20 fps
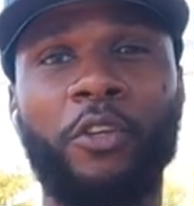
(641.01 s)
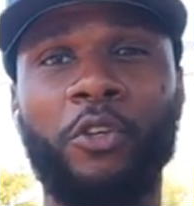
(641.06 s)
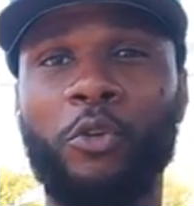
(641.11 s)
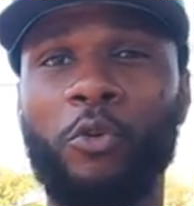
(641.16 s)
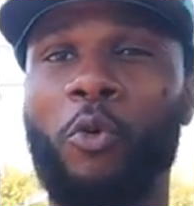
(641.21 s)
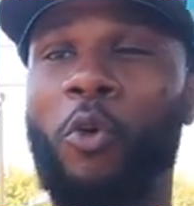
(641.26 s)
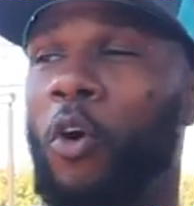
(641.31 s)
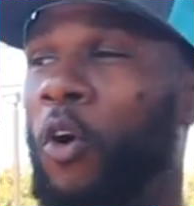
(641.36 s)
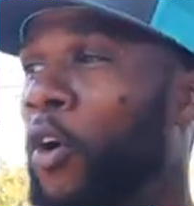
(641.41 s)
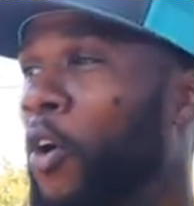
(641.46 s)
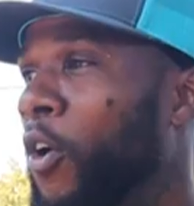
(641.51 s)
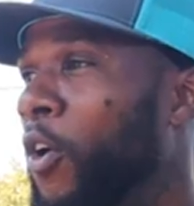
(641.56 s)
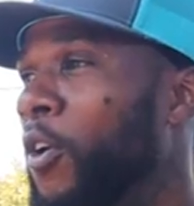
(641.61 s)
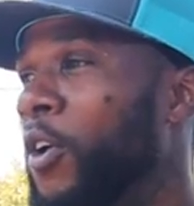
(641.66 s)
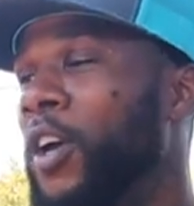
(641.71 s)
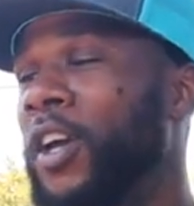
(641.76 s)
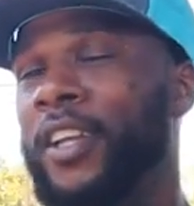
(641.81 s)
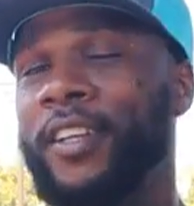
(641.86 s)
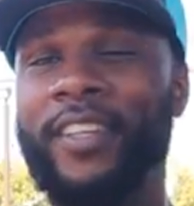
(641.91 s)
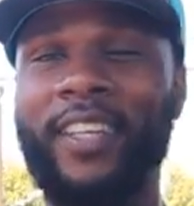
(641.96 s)

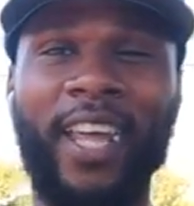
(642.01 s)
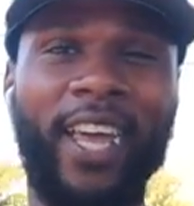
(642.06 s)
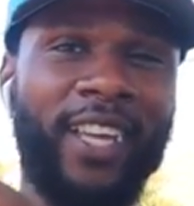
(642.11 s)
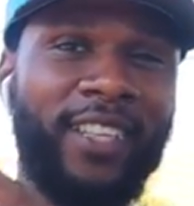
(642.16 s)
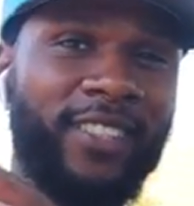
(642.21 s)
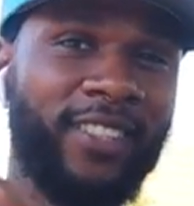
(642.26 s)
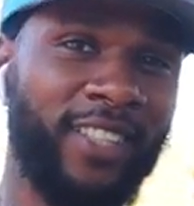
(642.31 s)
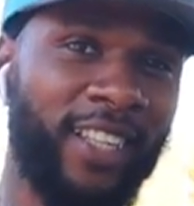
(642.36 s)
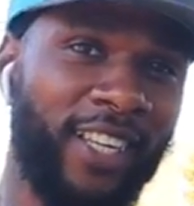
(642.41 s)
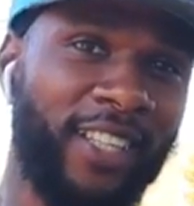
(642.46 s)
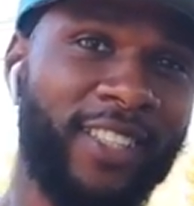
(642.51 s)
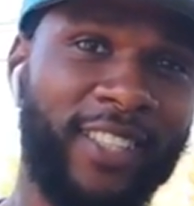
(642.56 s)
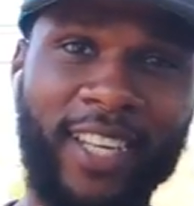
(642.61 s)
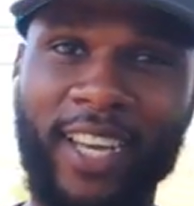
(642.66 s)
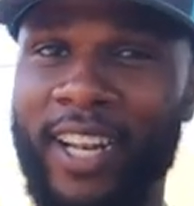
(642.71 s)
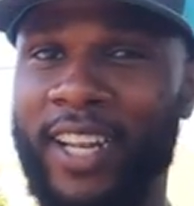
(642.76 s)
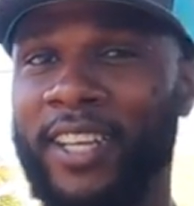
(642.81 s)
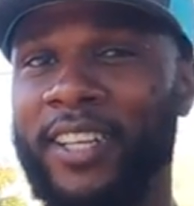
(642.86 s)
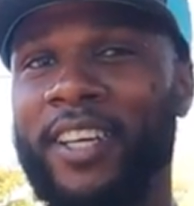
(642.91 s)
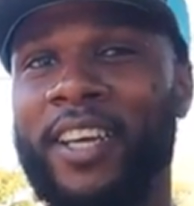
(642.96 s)
U-Haul, next
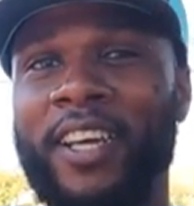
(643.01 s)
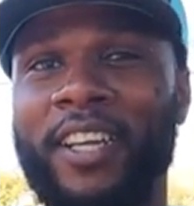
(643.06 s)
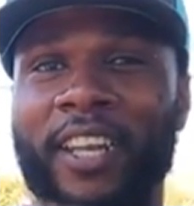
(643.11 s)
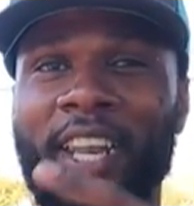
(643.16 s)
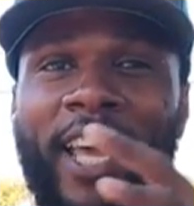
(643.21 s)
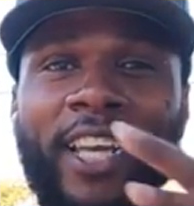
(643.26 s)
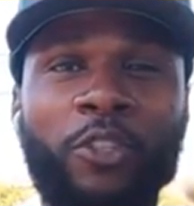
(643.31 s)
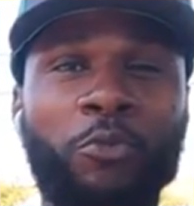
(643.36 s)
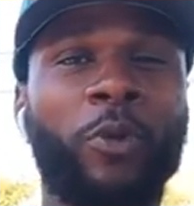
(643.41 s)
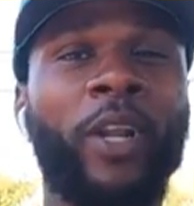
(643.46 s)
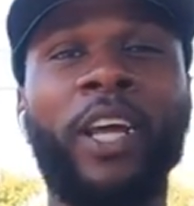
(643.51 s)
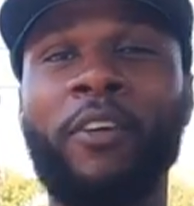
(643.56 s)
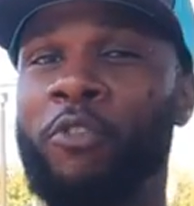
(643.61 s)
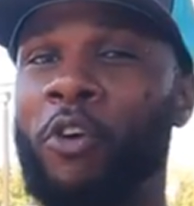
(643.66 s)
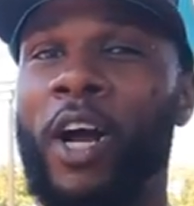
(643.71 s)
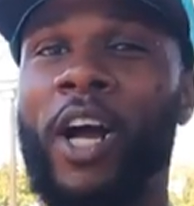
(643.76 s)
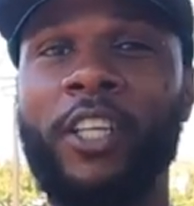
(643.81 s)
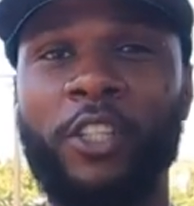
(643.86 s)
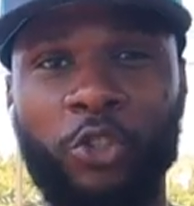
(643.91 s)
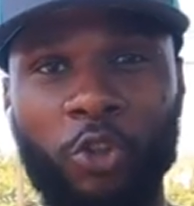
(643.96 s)
detailing, next
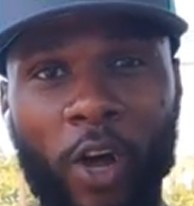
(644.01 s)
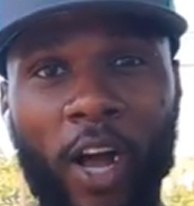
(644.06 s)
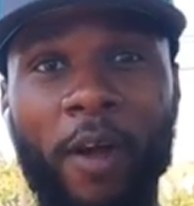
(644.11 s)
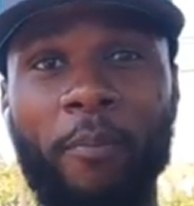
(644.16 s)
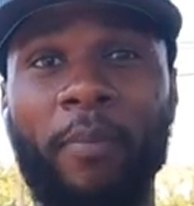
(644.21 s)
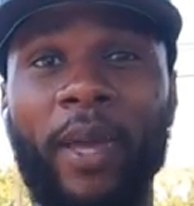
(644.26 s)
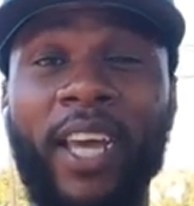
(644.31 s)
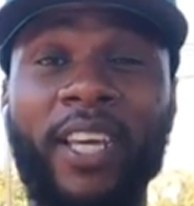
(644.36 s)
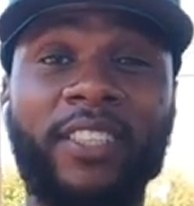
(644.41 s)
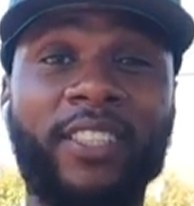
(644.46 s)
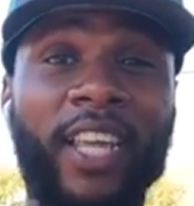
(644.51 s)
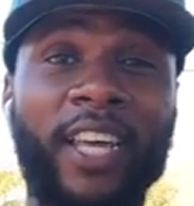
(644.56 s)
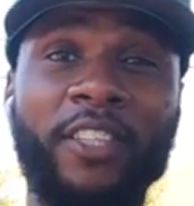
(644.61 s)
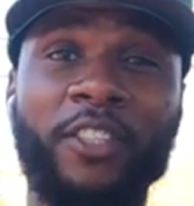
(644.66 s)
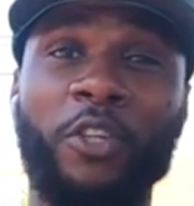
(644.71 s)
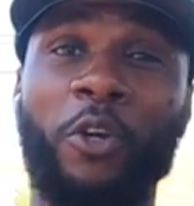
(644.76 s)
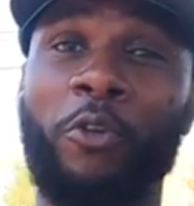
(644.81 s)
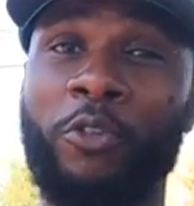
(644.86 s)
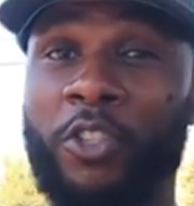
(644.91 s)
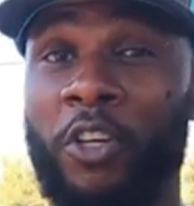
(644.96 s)
whatever I drop, man. Stay
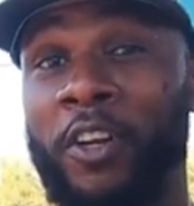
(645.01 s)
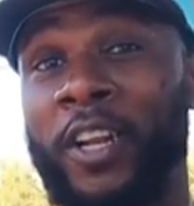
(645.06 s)
tuned.